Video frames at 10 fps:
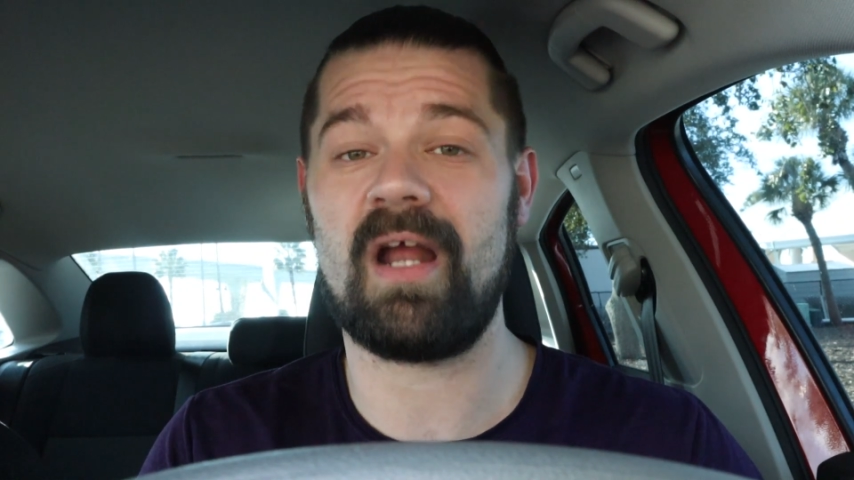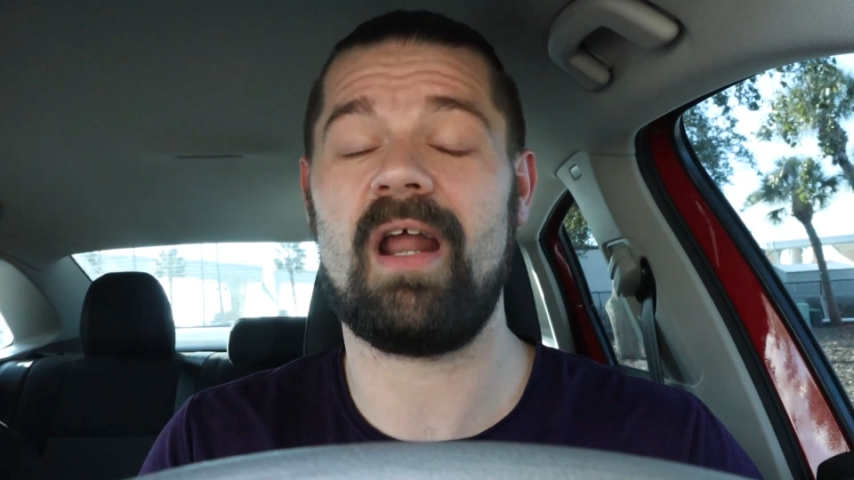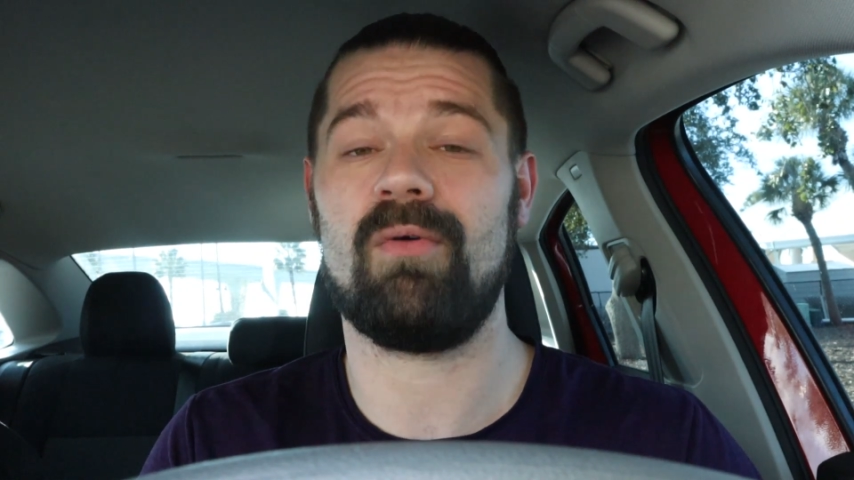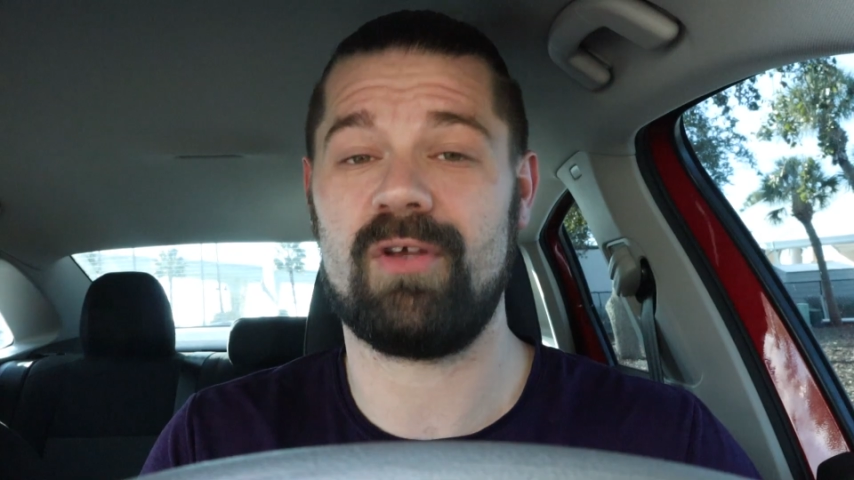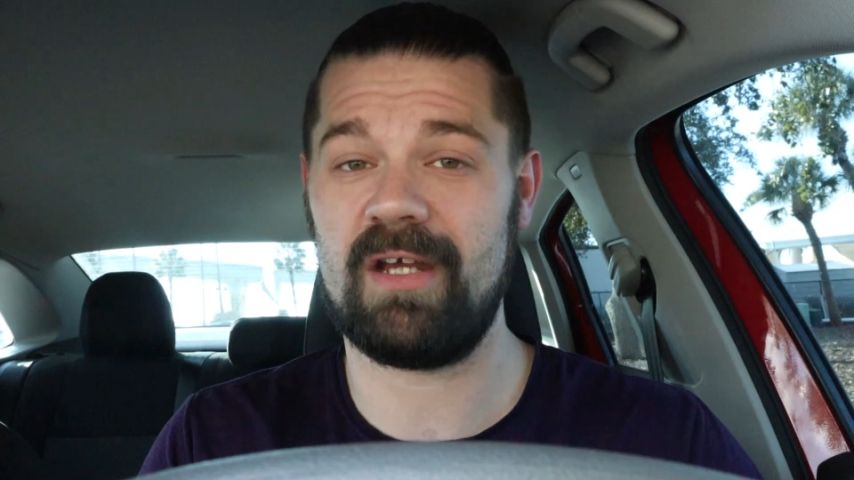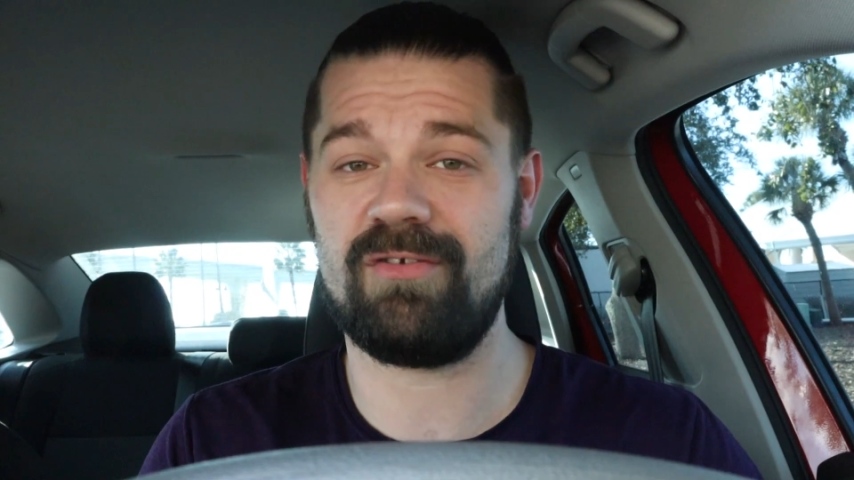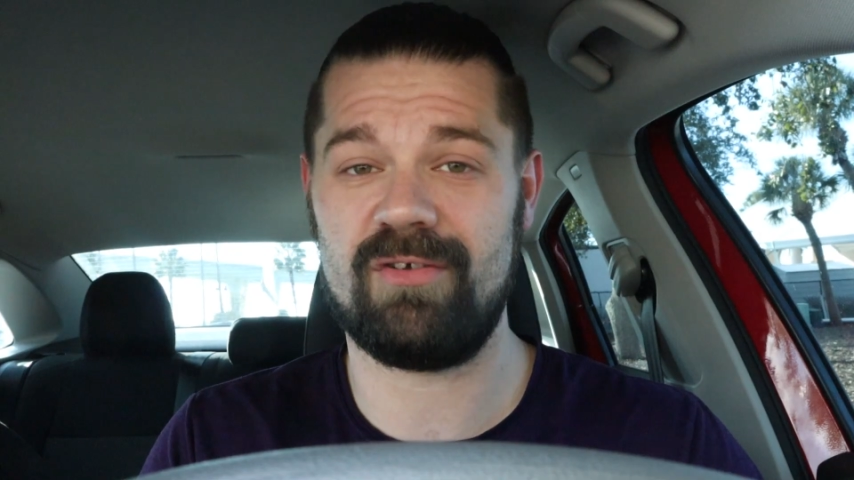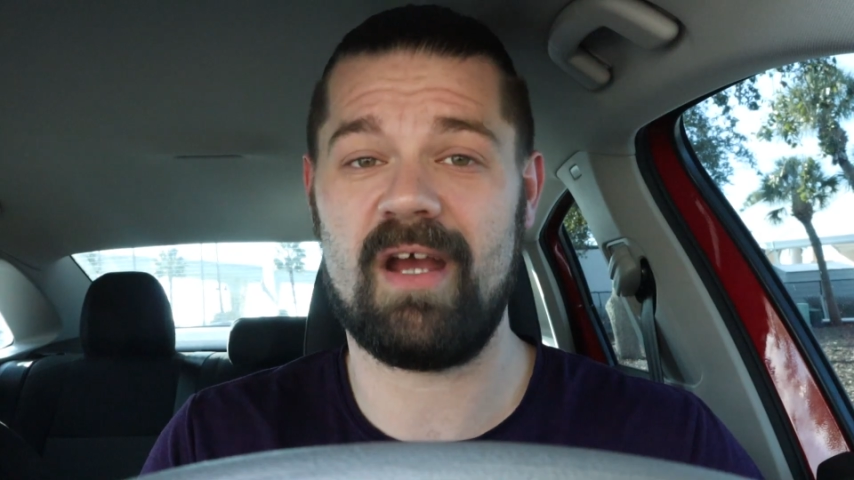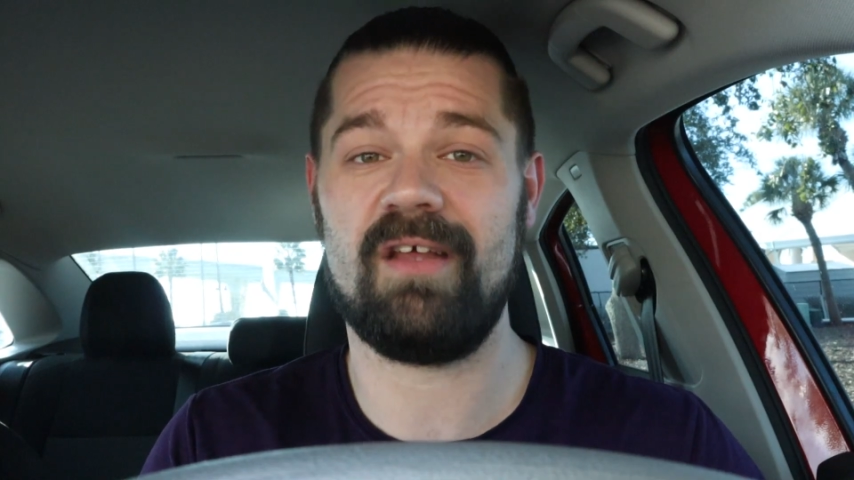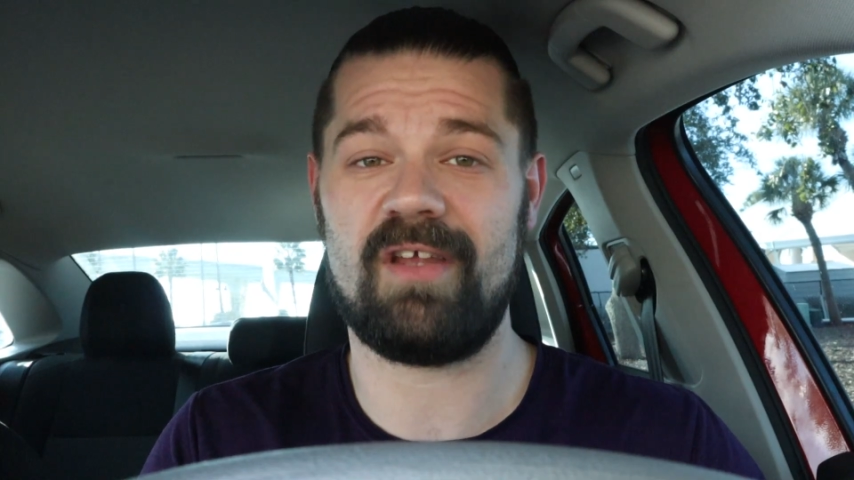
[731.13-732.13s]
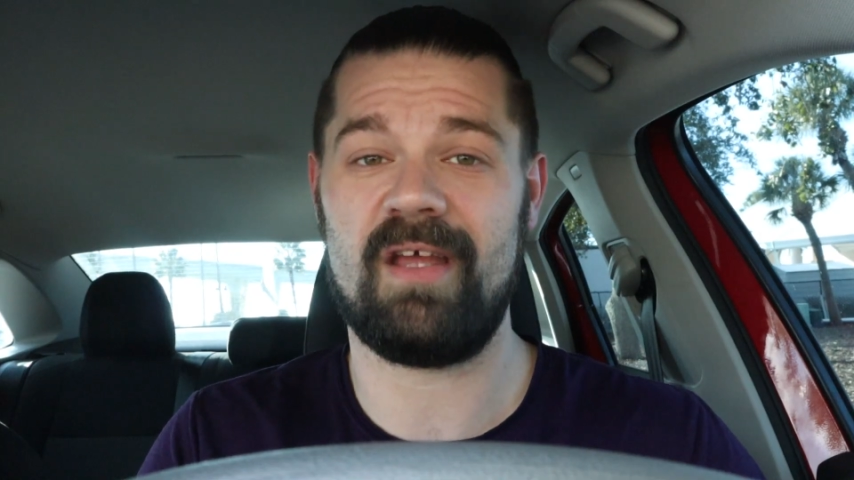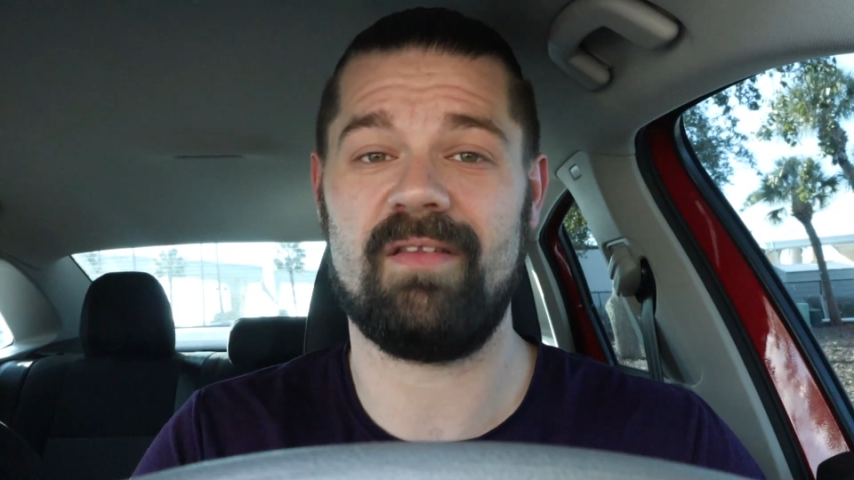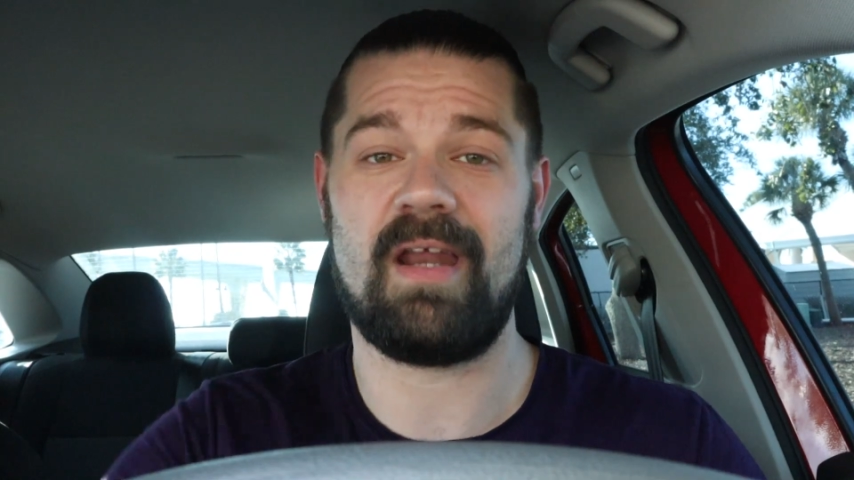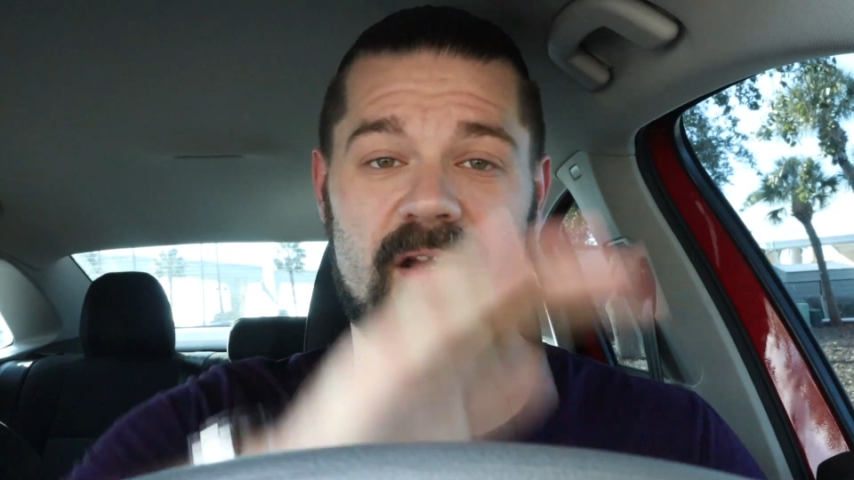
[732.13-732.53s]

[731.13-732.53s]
and I will catch you guys in the